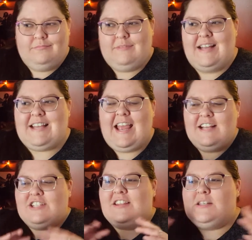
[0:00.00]

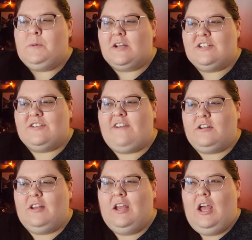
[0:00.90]
this book just
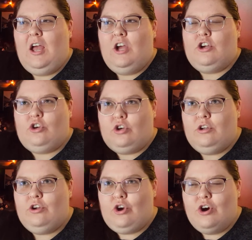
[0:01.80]
felt
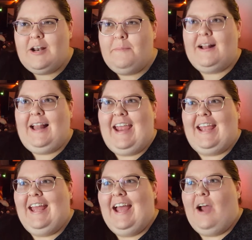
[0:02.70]
good, but
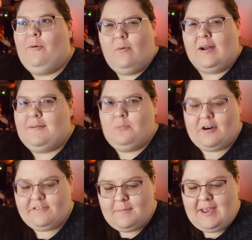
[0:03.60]
like I wanted
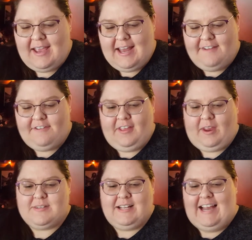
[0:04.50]
more from it, and I felt like
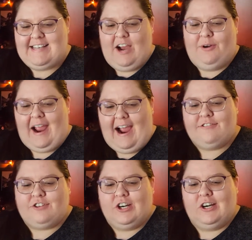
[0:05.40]
it was a letdown
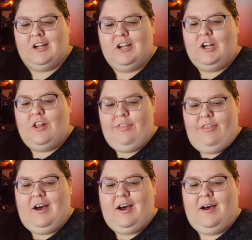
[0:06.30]
after
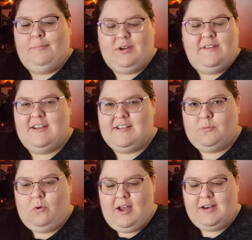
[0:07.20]
the
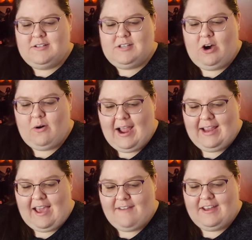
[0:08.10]
previous one. So I
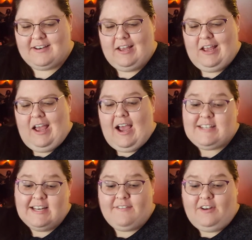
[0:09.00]
did
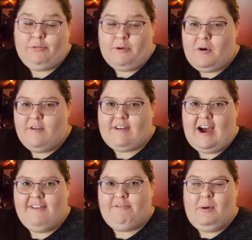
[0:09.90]
give it a
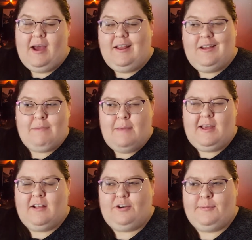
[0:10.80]
3.5, but
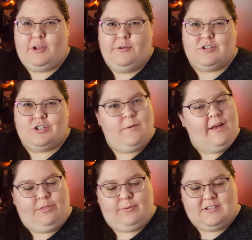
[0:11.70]
maybe a little bit closer to
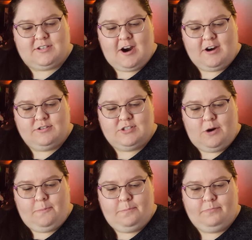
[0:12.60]
a 3-star. So